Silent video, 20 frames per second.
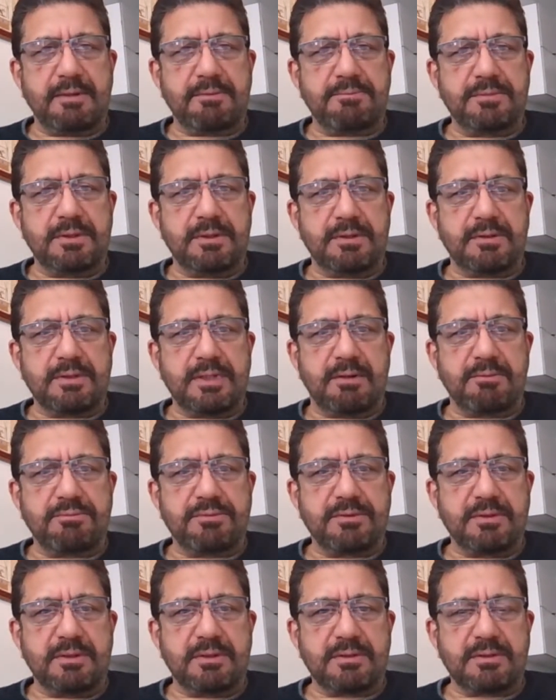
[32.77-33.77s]
so that
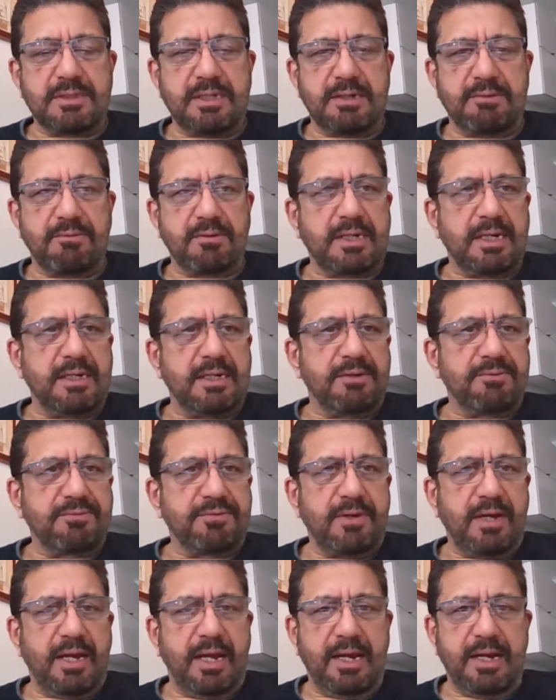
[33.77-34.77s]
there are several
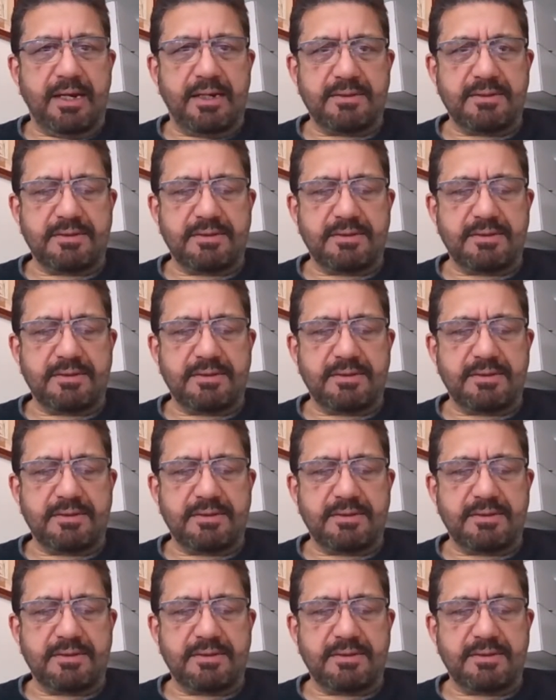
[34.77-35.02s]
kind of